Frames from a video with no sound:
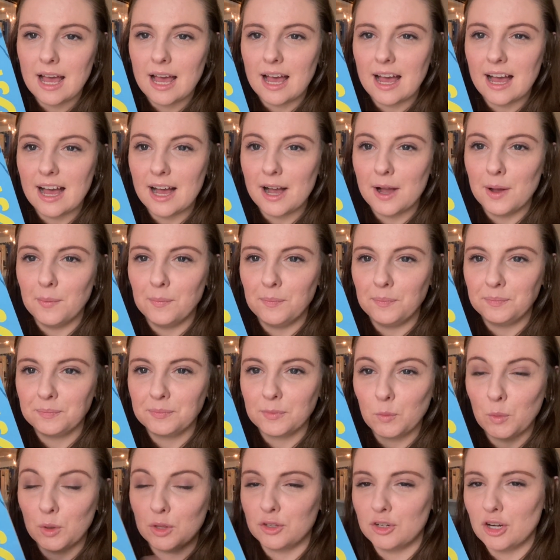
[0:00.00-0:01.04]
um,
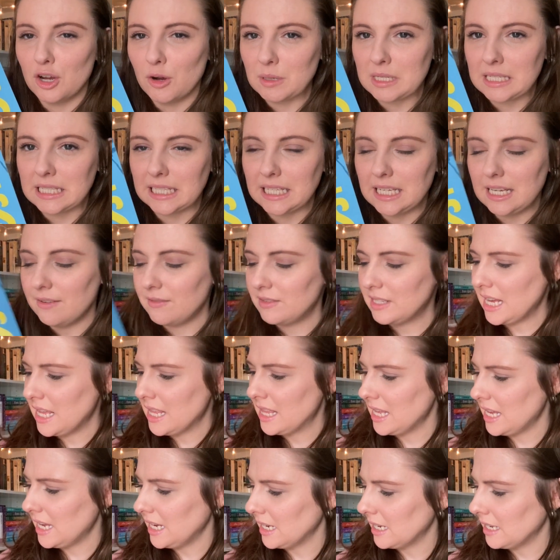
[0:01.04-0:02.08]
with no sleeves, I
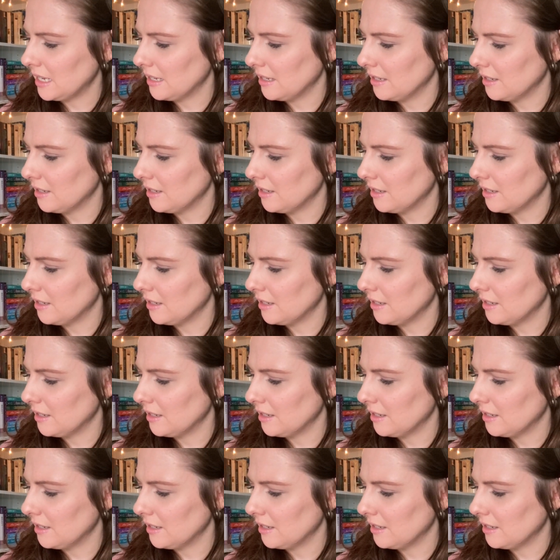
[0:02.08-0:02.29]
think.